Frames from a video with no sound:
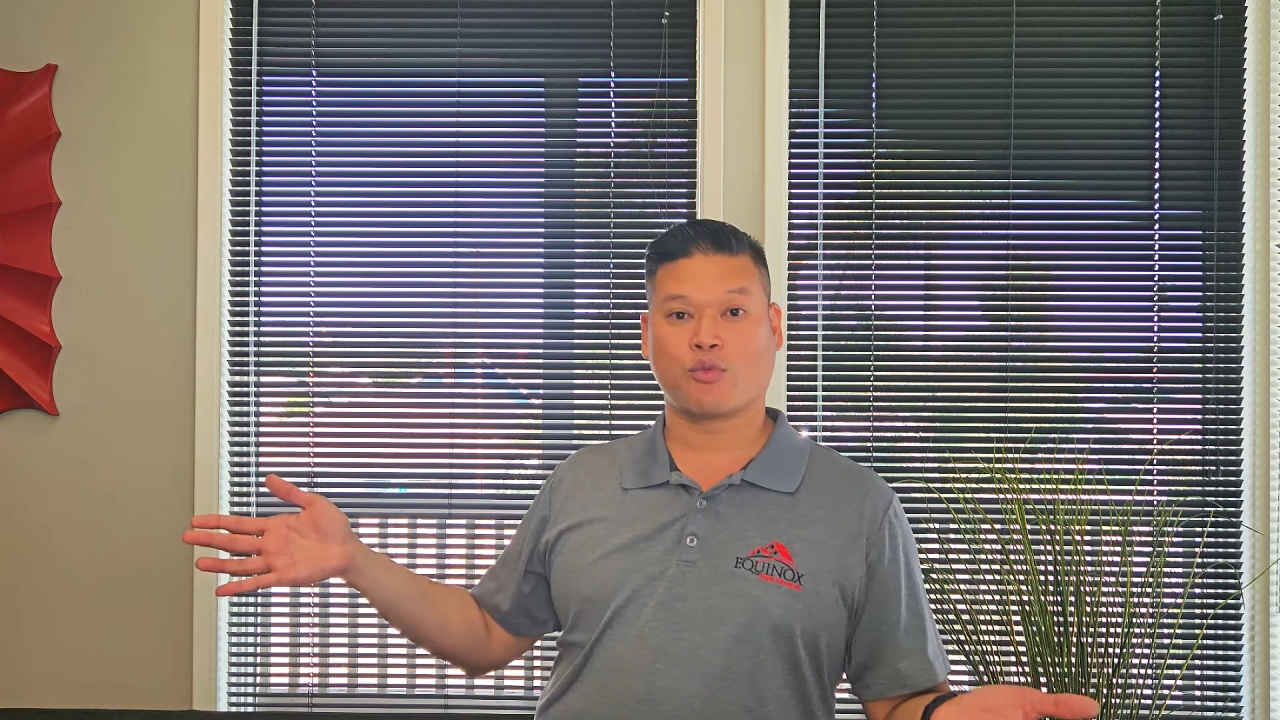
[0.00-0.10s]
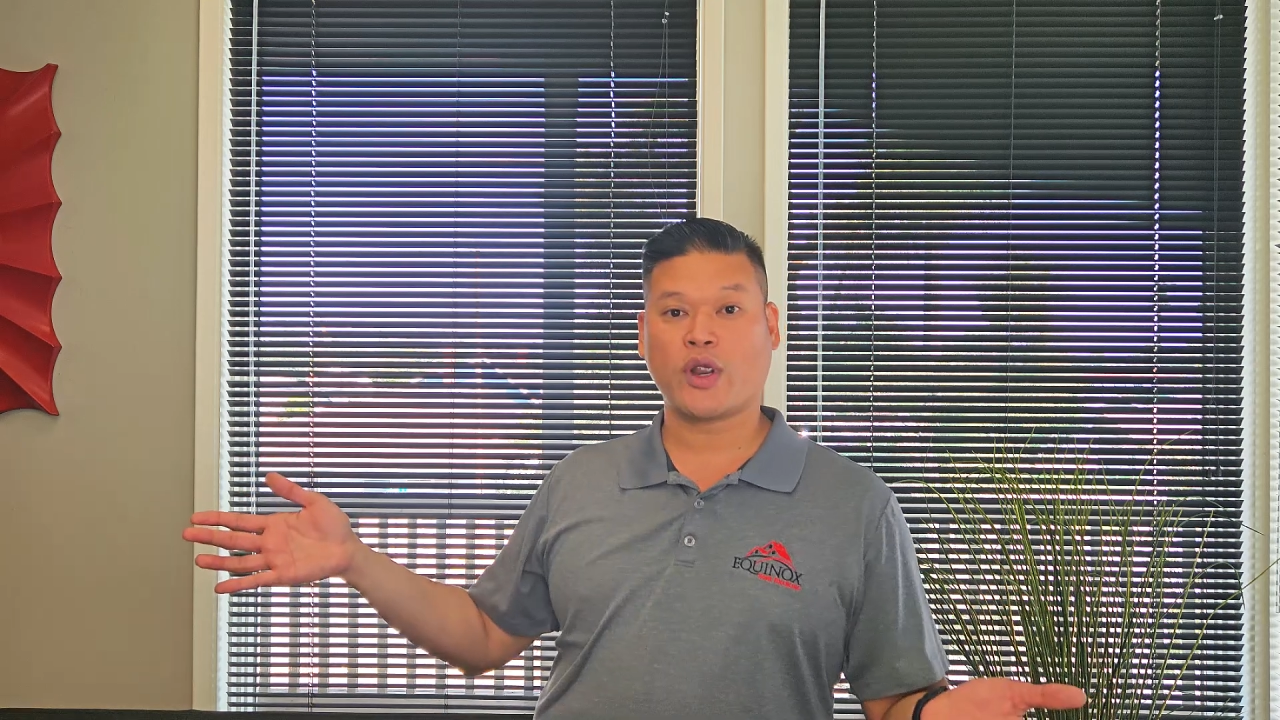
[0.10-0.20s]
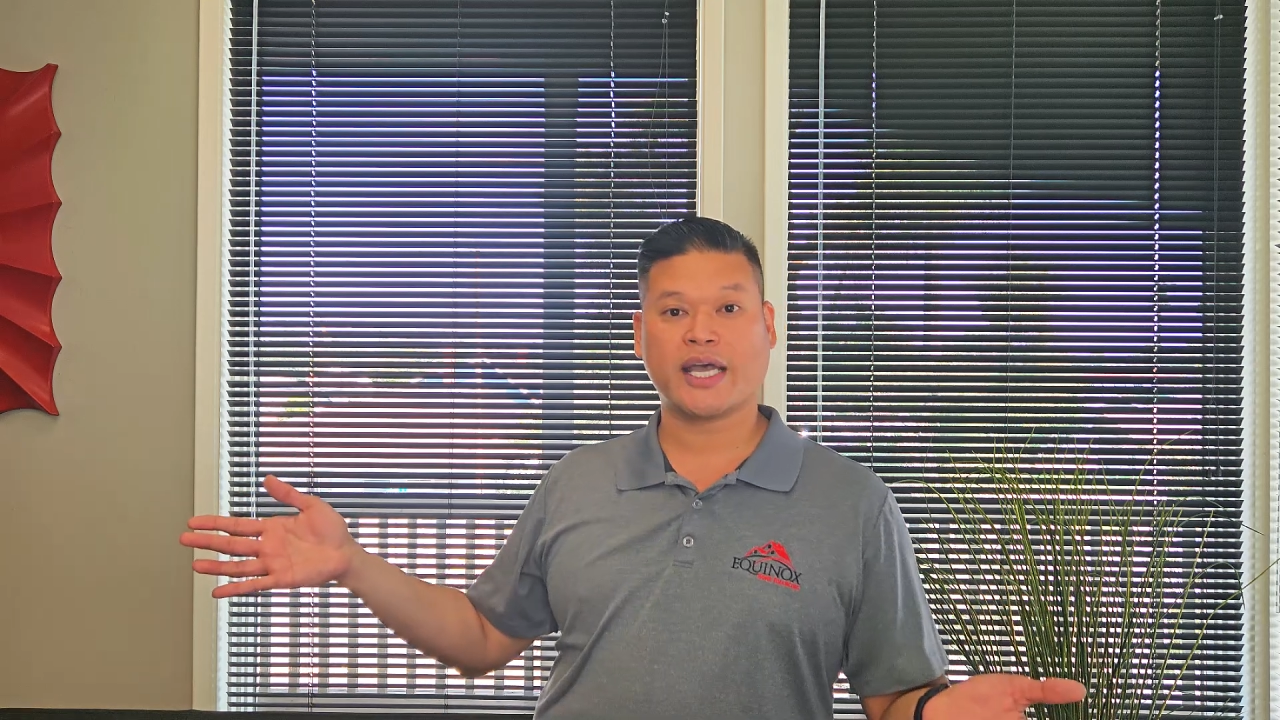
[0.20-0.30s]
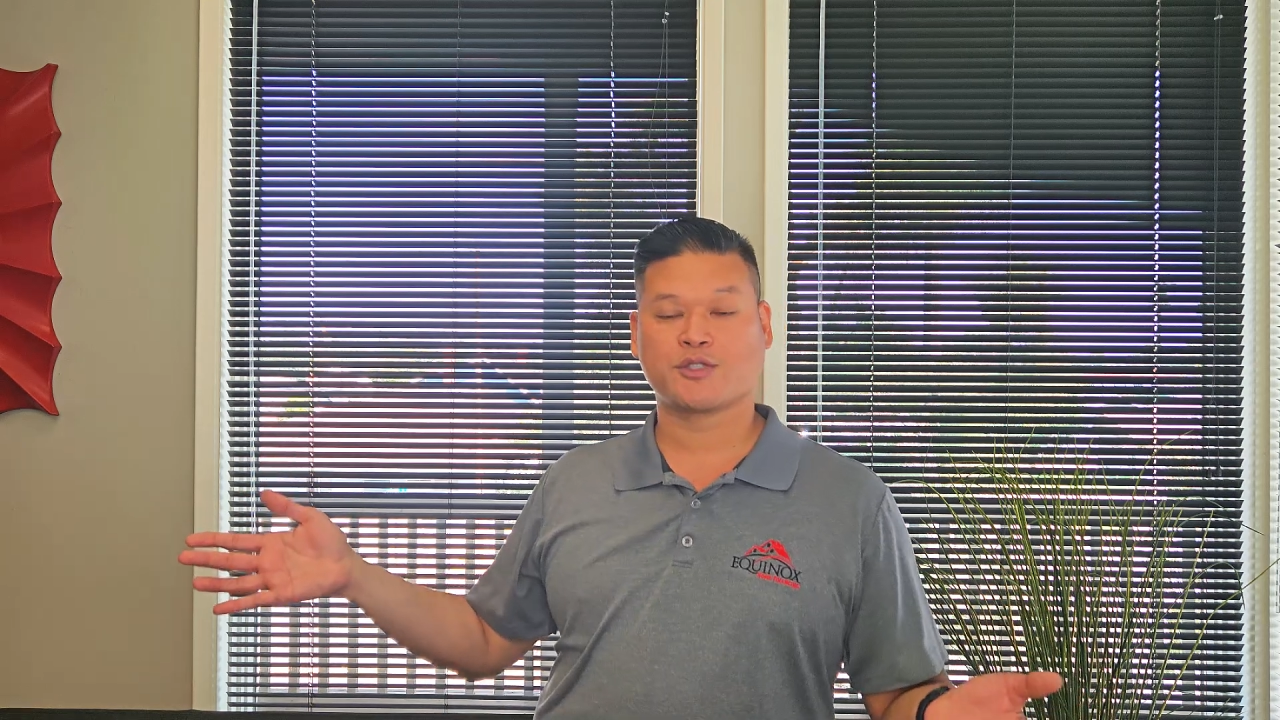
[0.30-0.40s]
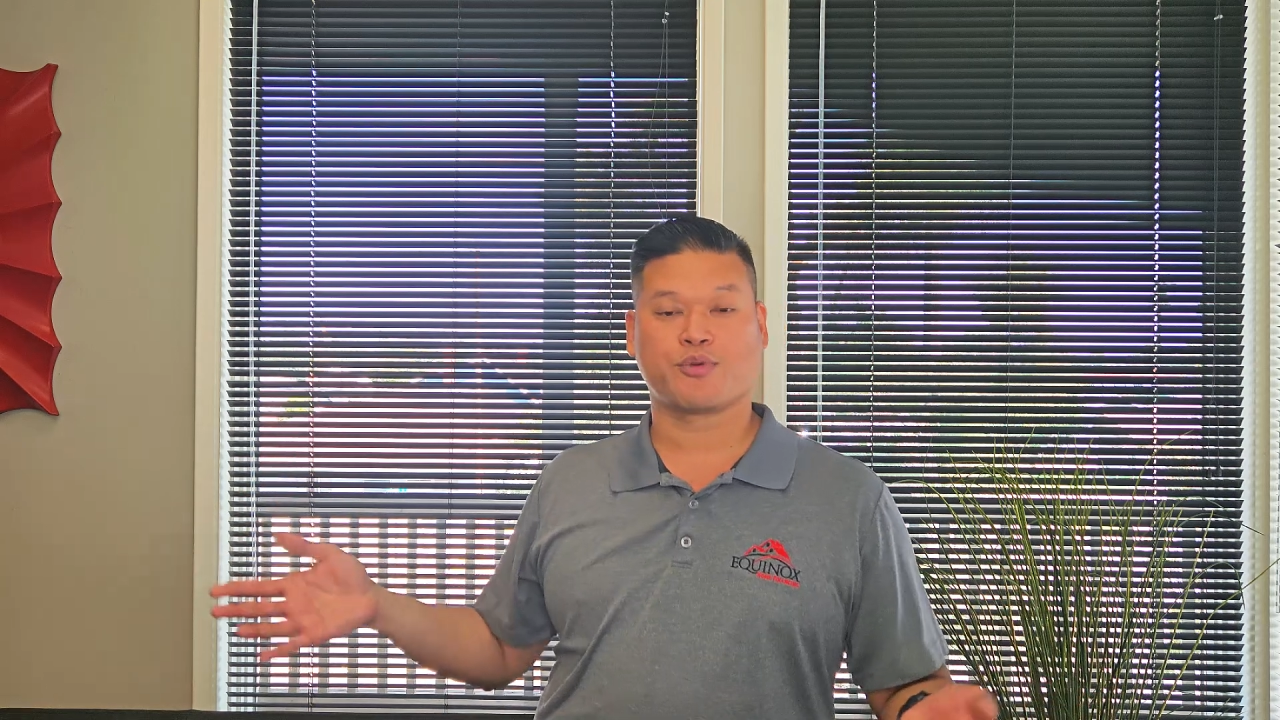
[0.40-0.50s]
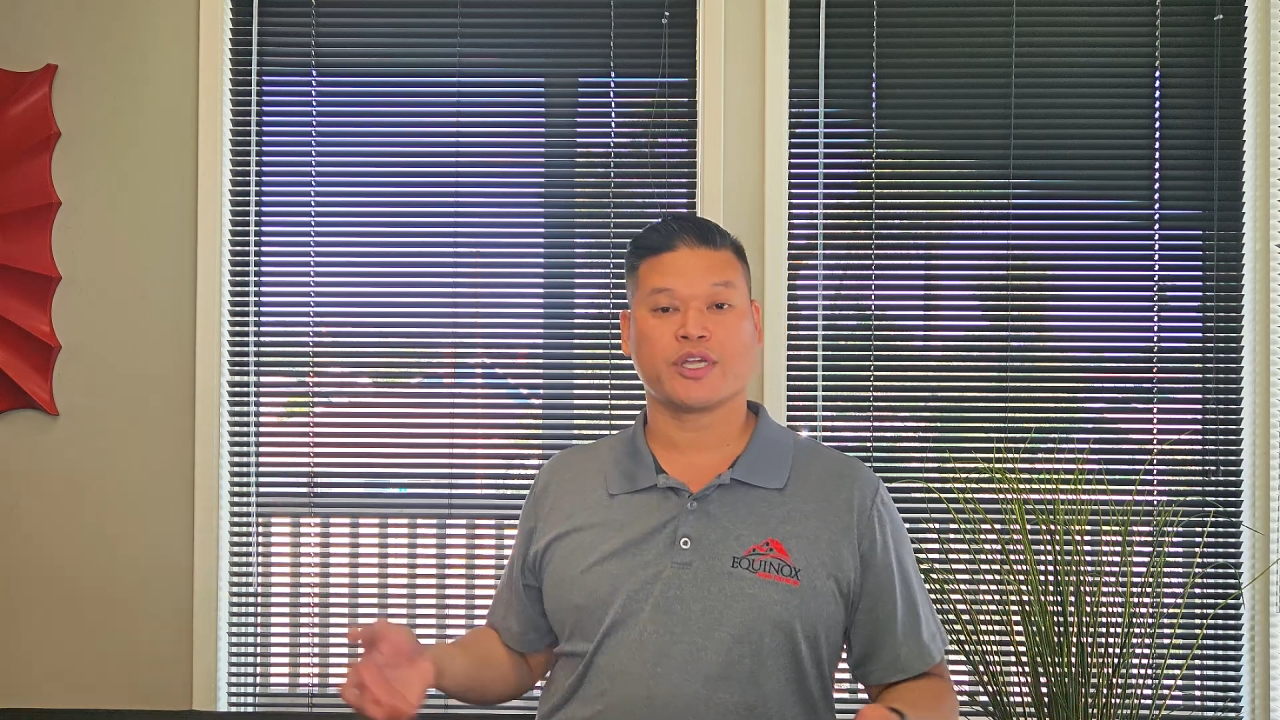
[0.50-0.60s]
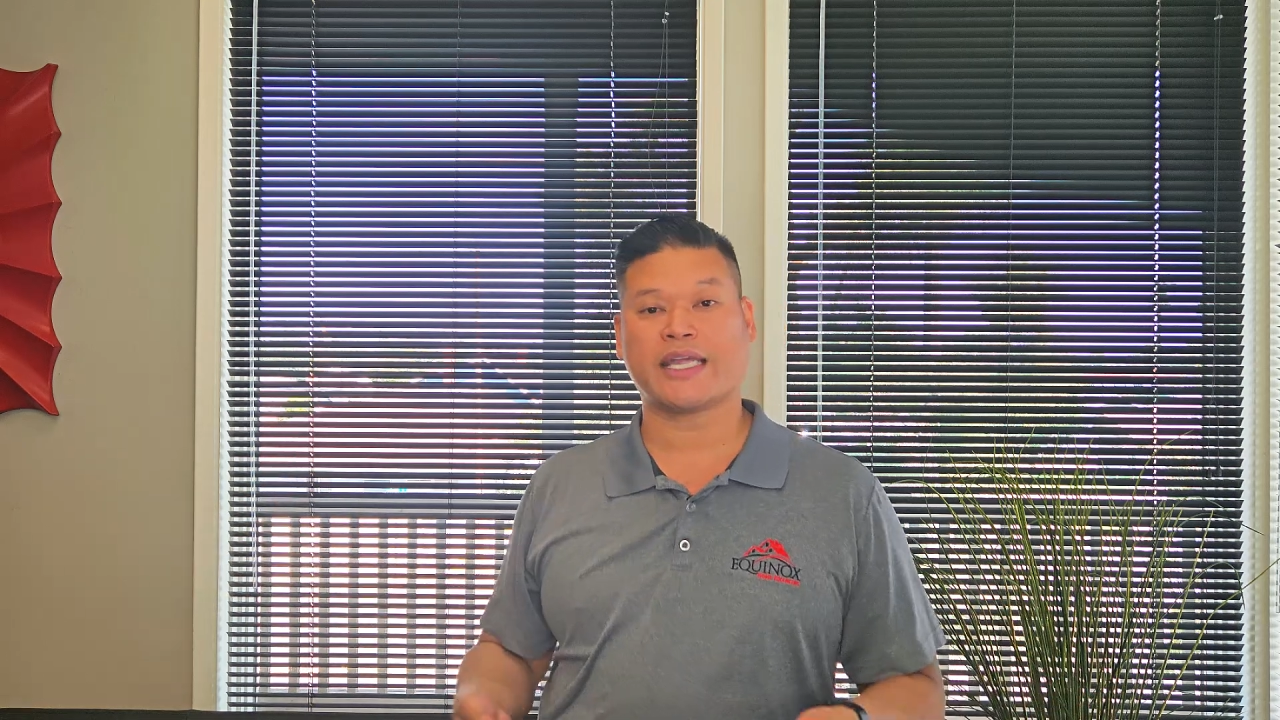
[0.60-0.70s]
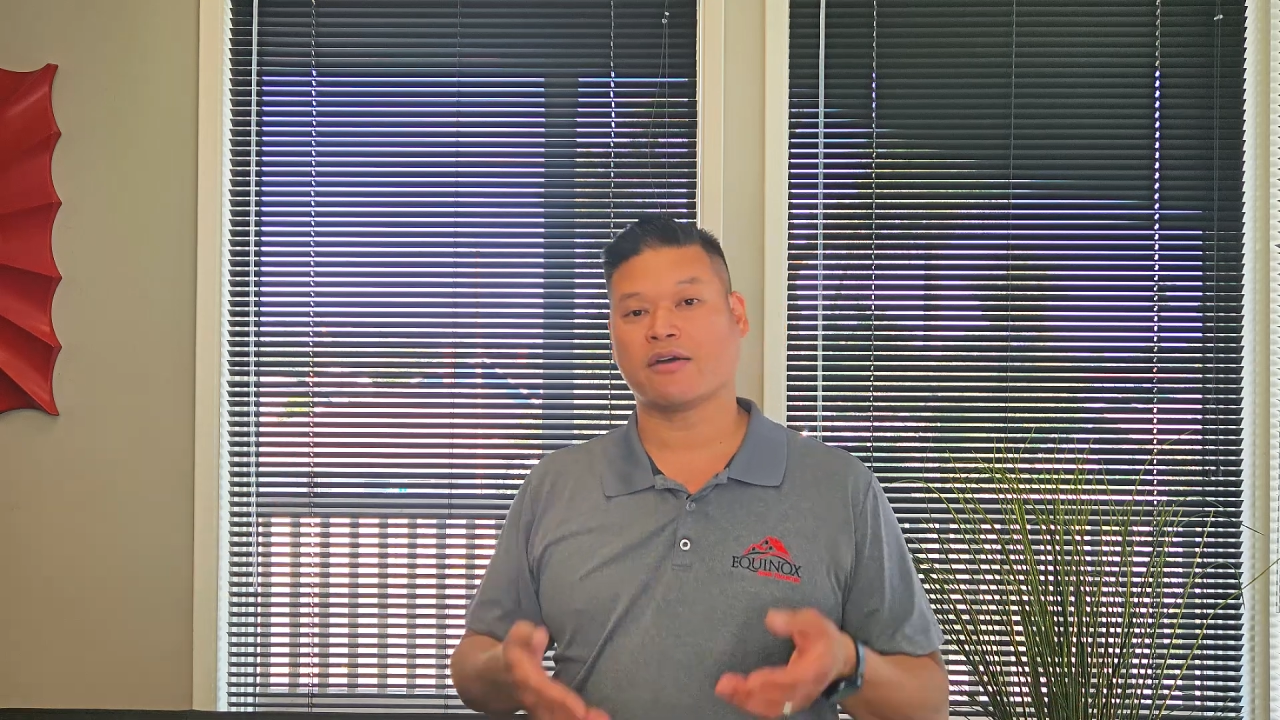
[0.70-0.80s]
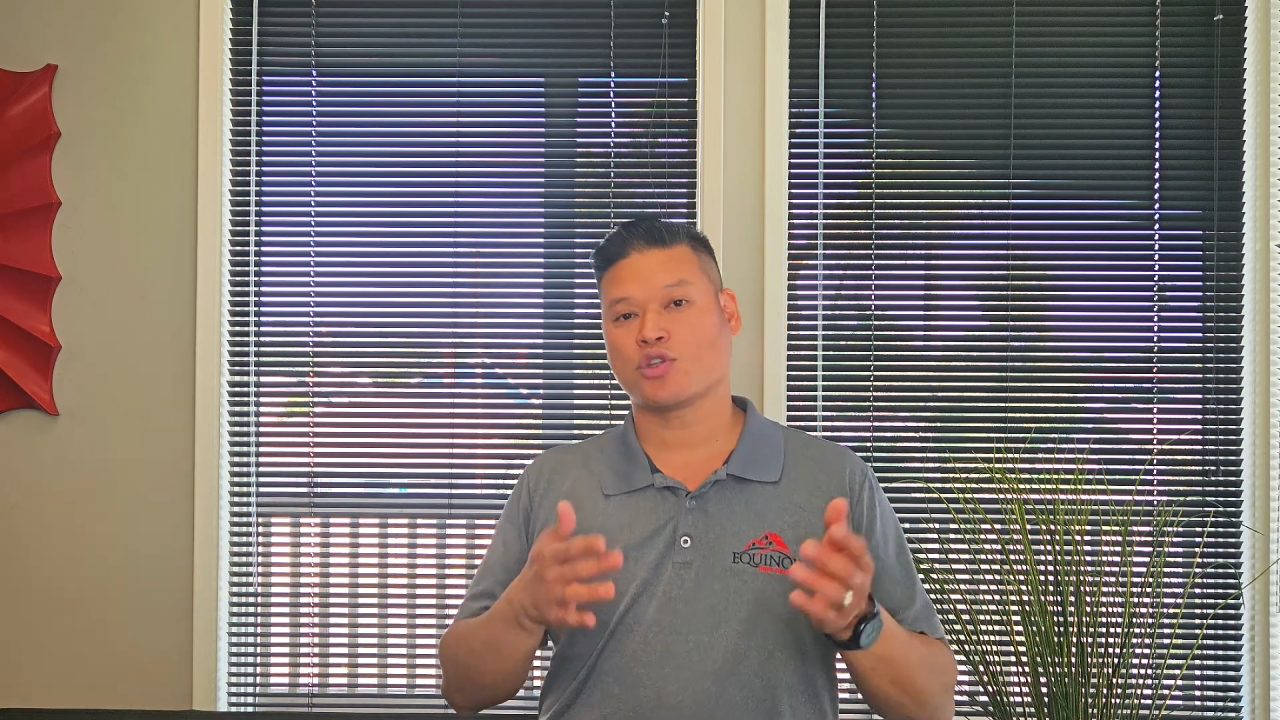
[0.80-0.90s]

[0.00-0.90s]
rest putting down